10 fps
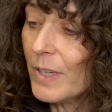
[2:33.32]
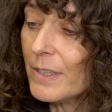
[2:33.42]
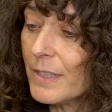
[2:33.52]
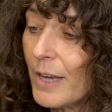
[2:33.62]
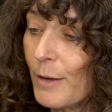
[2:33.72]

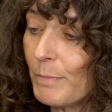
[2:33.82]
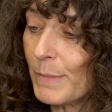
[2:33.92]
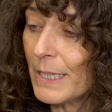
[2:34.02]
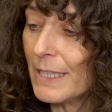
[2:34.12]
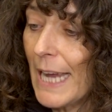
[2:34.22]

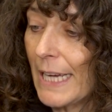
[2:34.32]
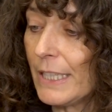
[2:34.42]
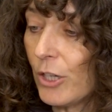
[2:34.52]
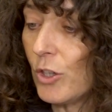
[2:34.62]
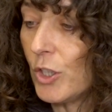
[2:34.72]
some
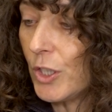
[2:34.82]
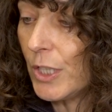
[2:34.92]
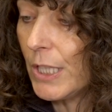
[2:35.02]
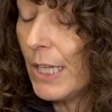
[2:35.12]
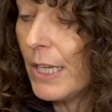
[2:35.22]

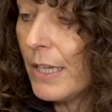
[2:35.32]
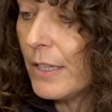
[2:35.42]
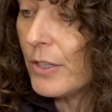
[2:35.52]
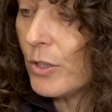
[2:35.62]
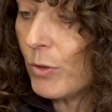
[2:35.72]
technical
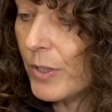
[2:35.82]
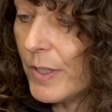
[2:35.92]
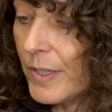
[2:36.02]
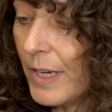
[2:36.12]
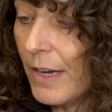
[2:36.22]

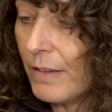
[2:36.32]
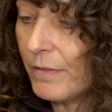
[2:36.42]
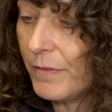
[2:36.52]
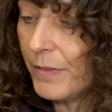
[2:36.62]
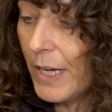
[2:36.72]
sorts
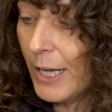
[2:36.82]
of